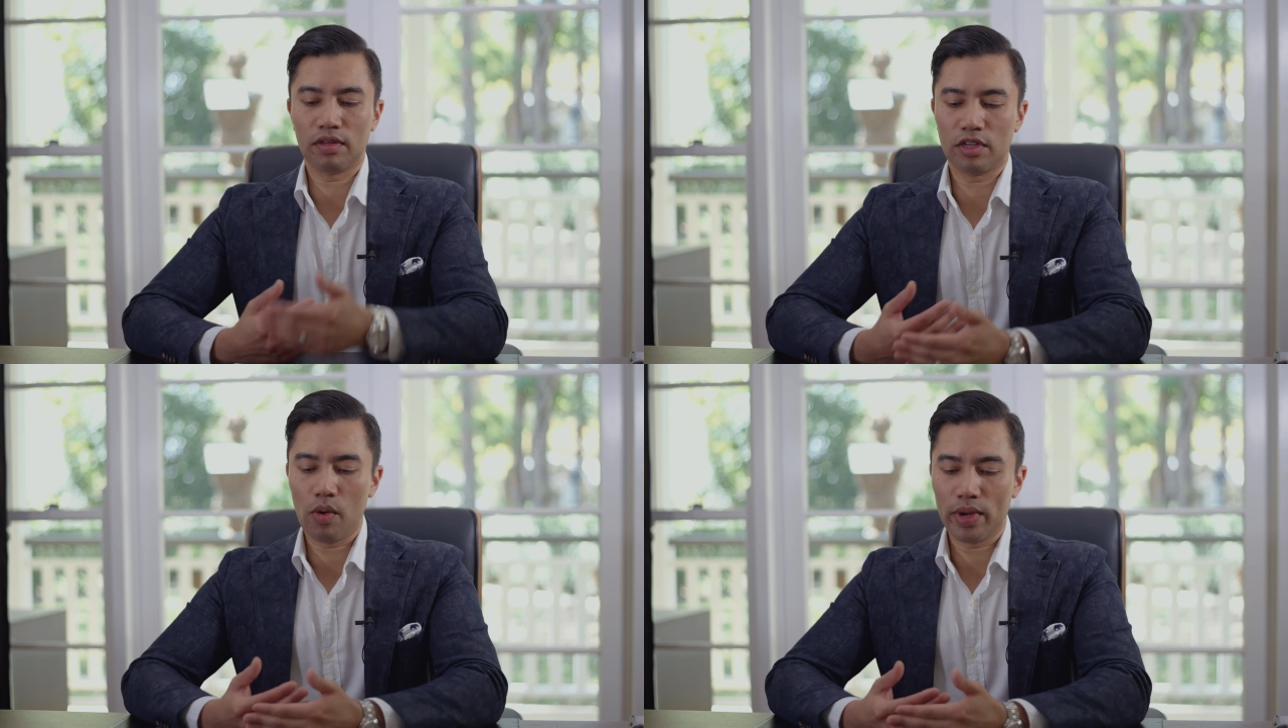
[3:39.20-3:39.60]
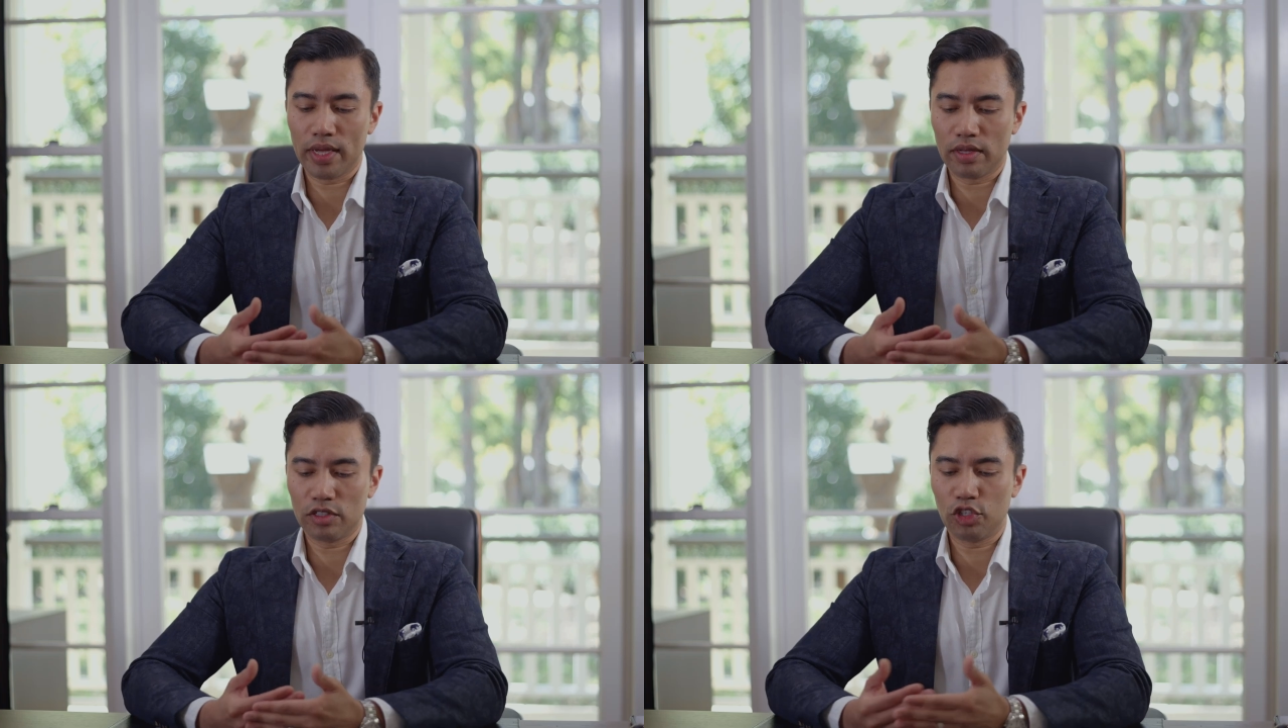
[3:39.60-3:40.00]

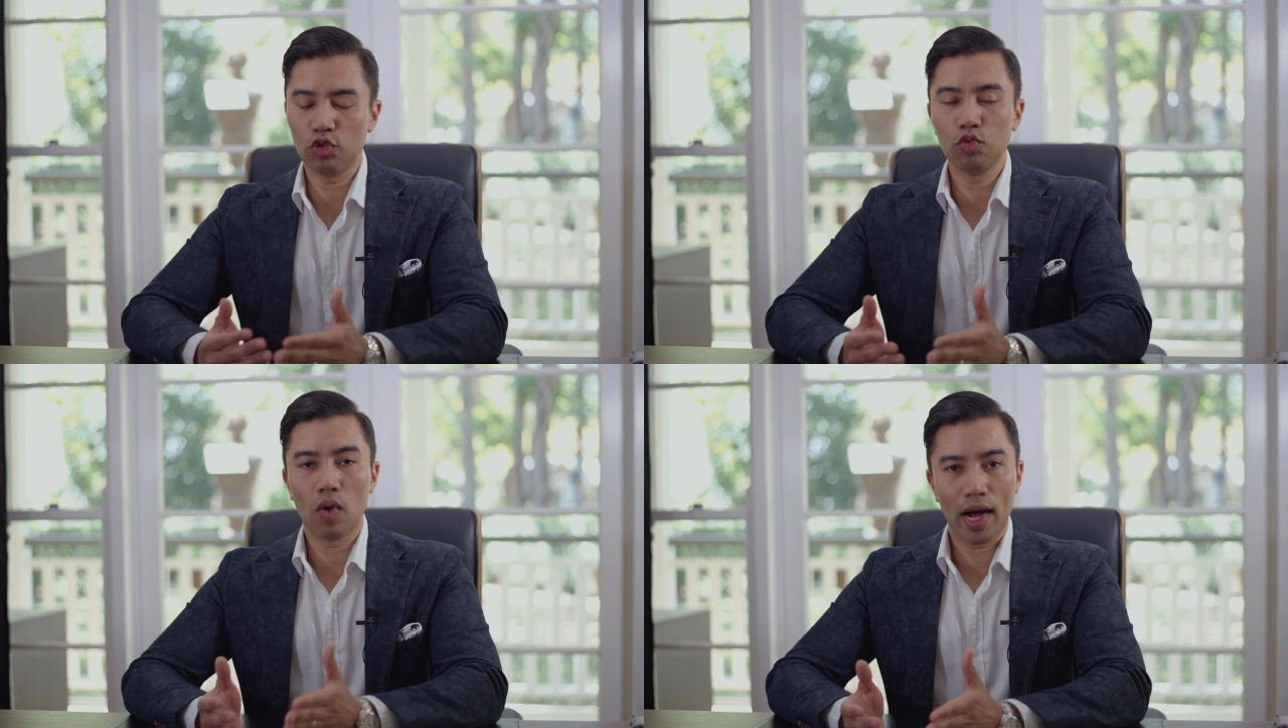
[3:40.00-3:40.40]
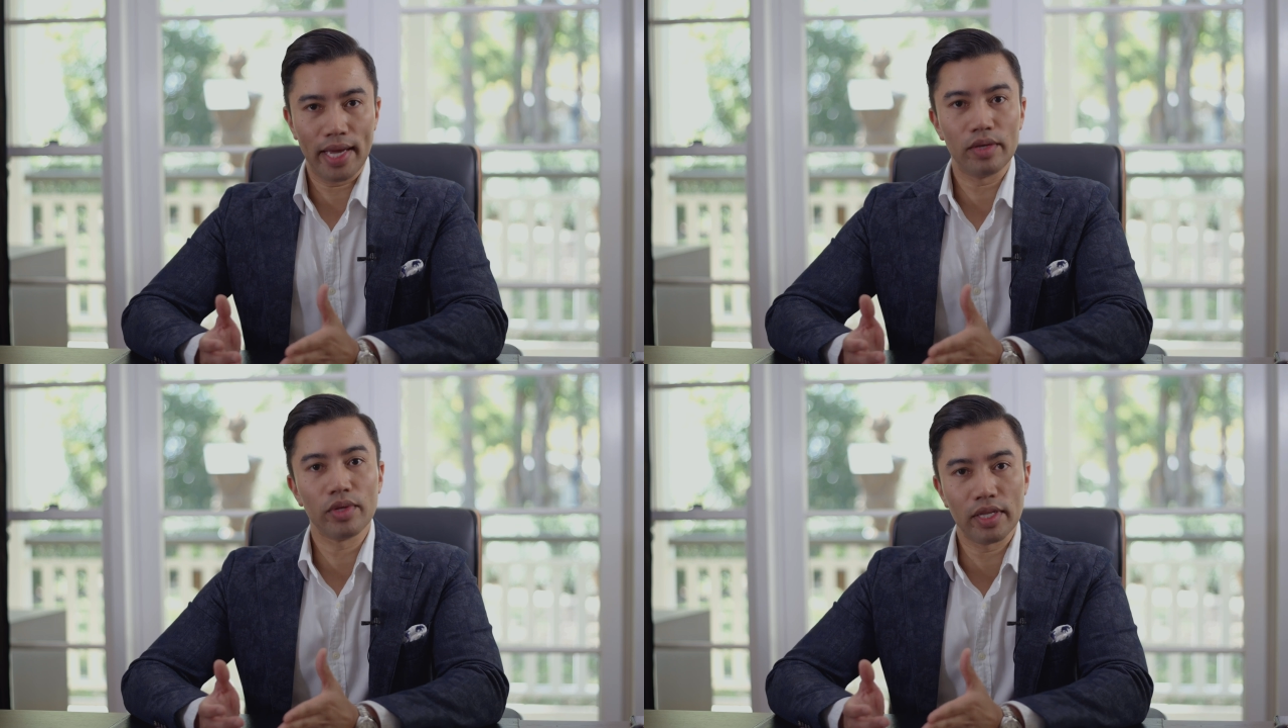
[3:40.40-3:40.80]
going too
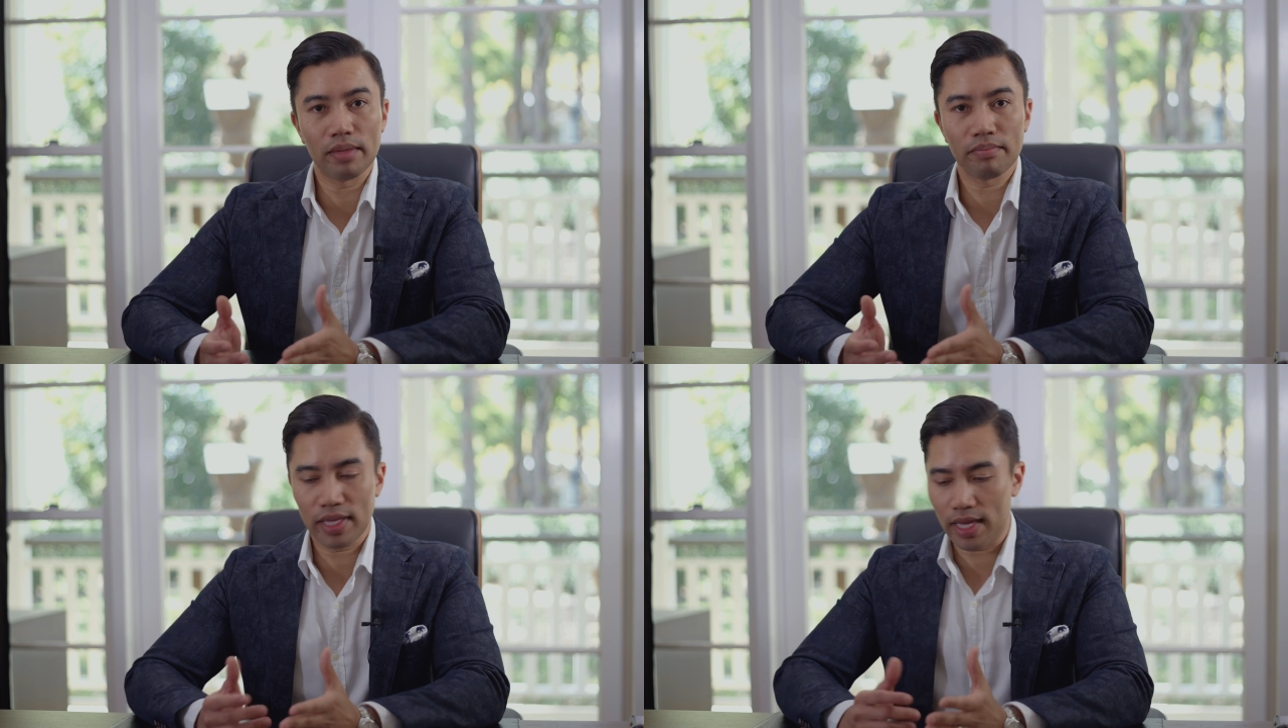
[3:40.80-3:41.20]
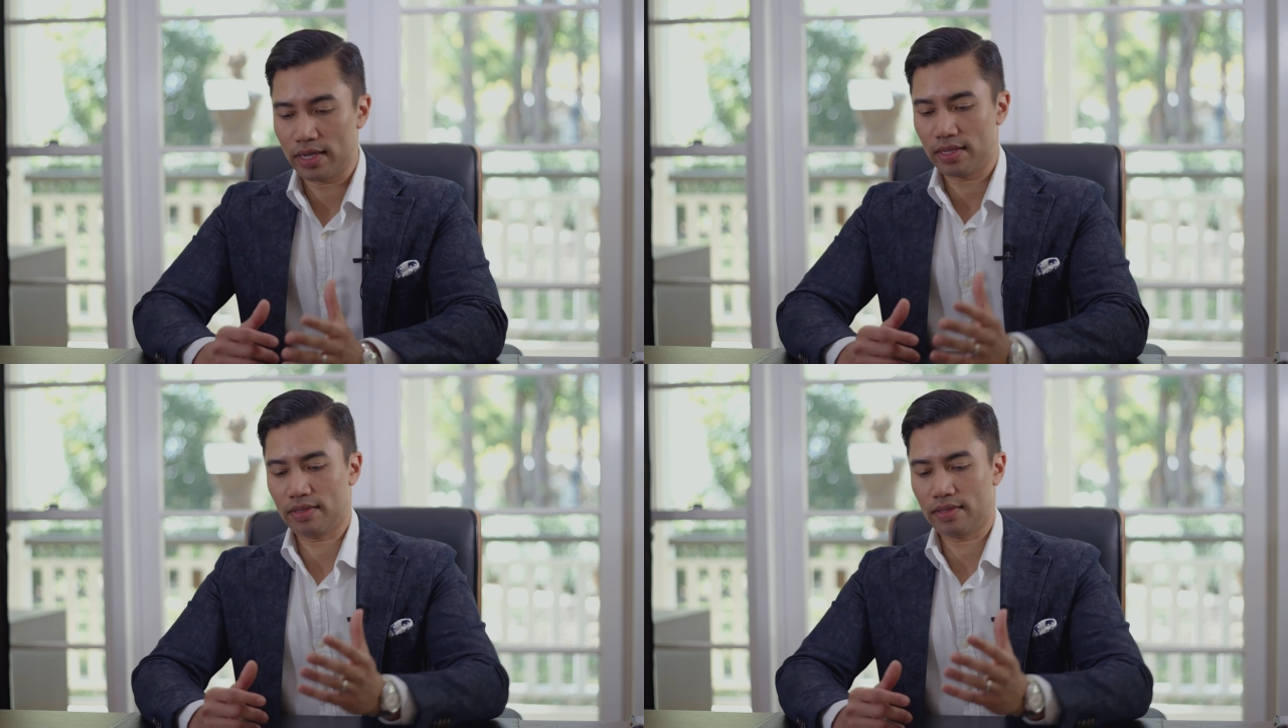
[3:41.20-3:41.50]
wide with an implant